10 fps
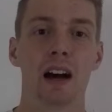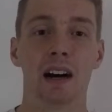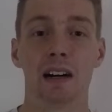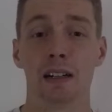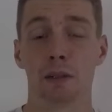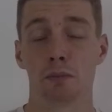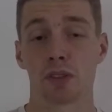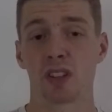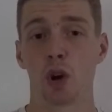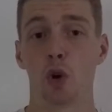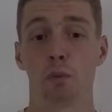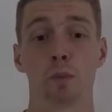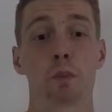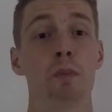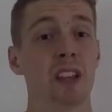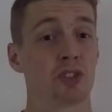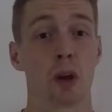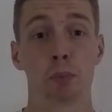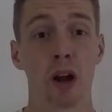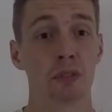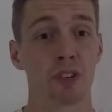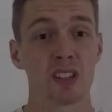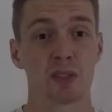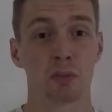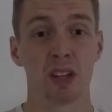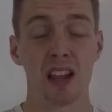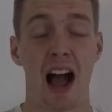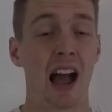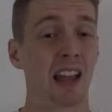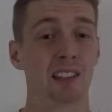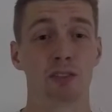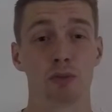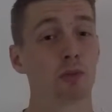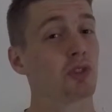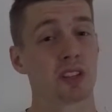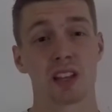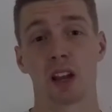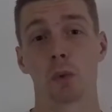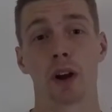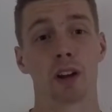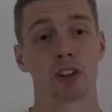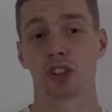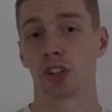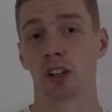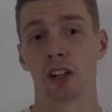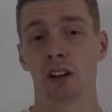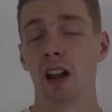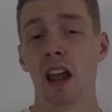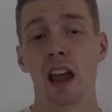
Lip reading: So it's a preference for me. I just like wearing a shirt.